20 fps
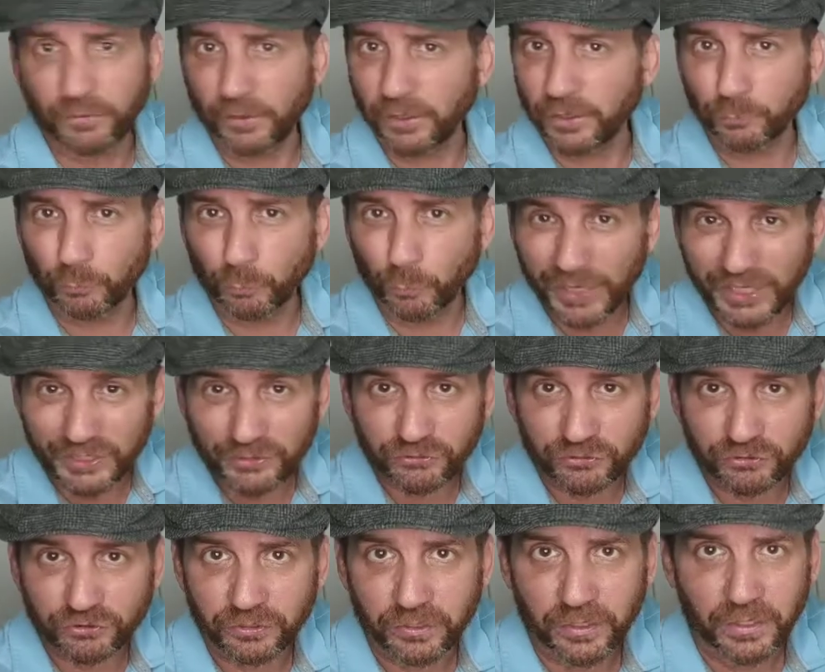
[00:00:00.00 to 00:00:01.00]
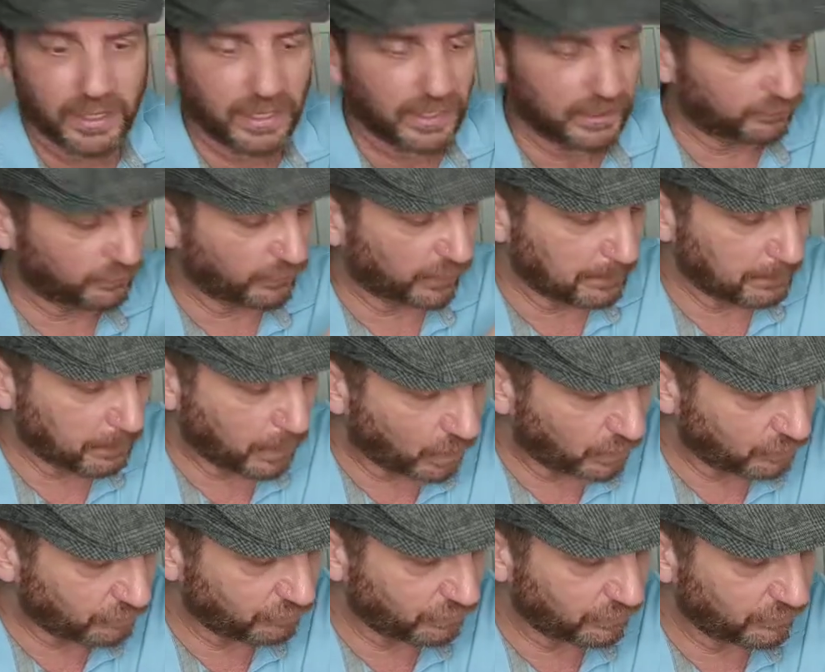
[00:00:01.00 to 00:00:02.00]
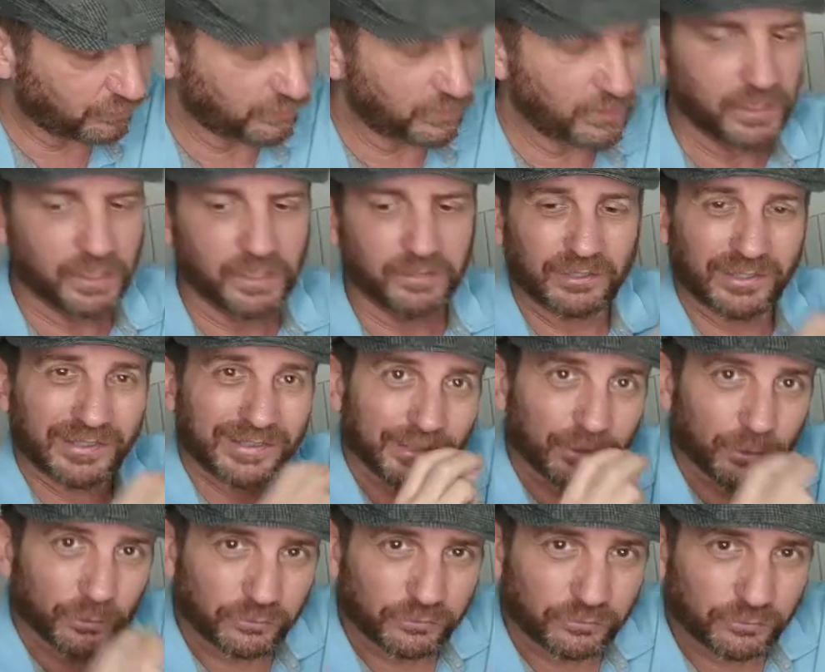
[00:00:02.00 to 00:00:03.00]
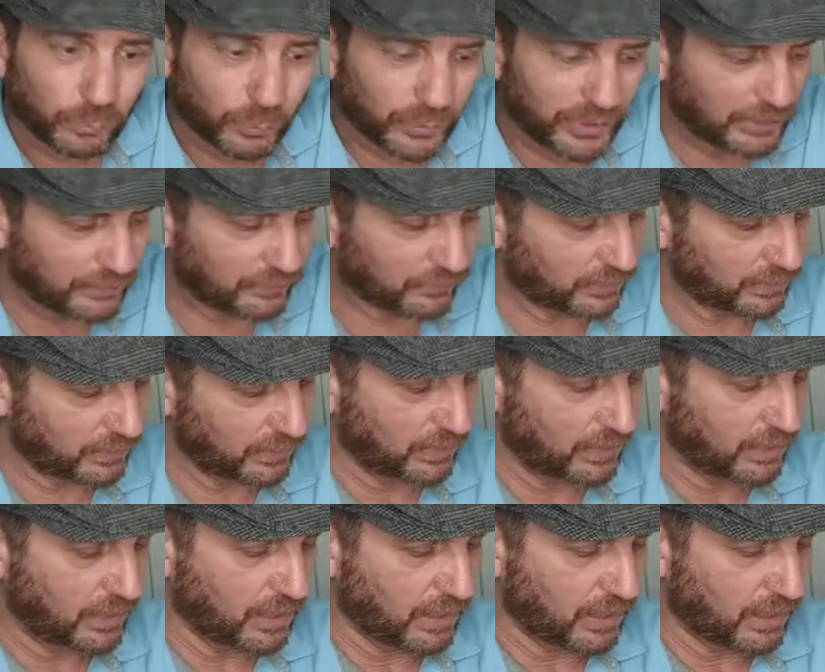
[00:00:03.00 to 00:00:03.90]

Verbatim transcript: It's very rich. It's very pungent. It's a little sweet.